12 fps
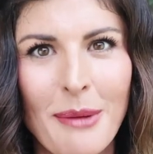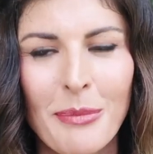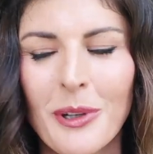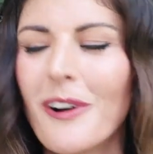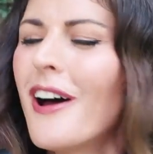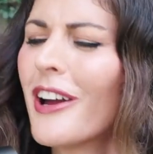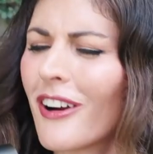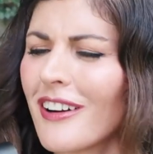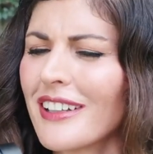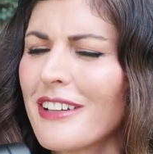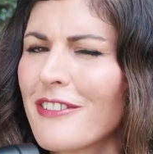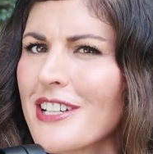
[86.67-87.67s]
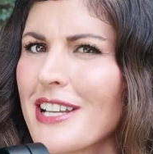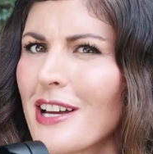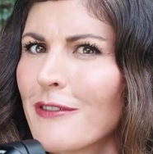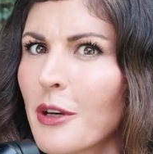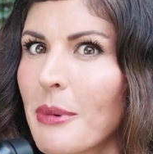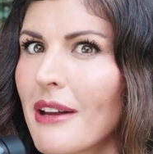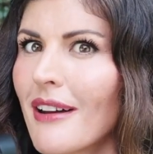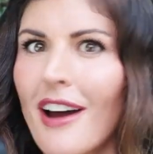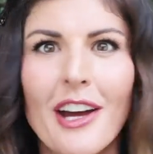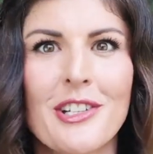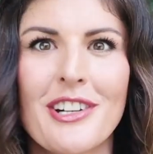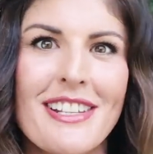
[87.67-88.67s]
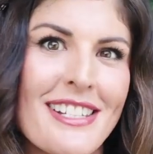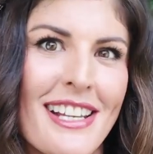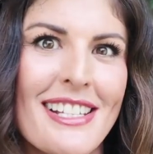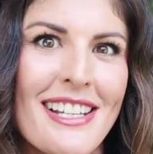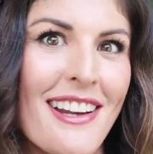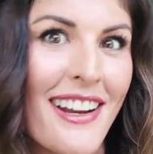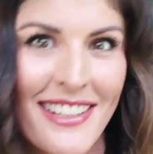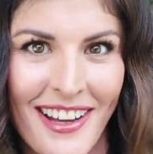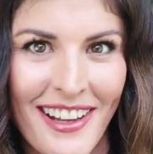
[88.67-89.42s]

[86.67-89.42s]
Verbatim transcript: gimbal, currently for sale for about one hundred sixty-nine